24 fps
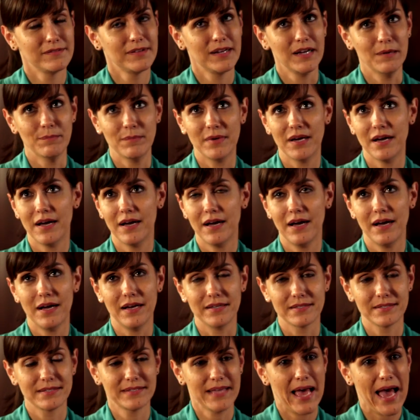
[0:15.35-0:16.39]
I'm
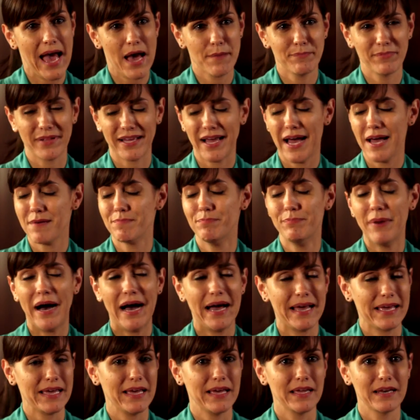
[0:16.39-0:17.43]
a sap, like, I
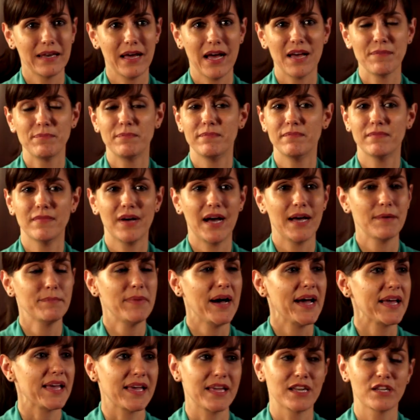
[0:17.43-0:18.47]
buy it. I
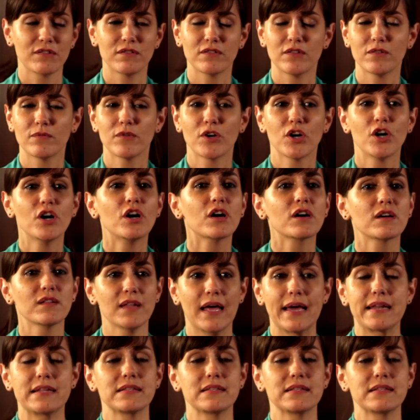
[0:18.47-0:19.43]
buy it hook, line,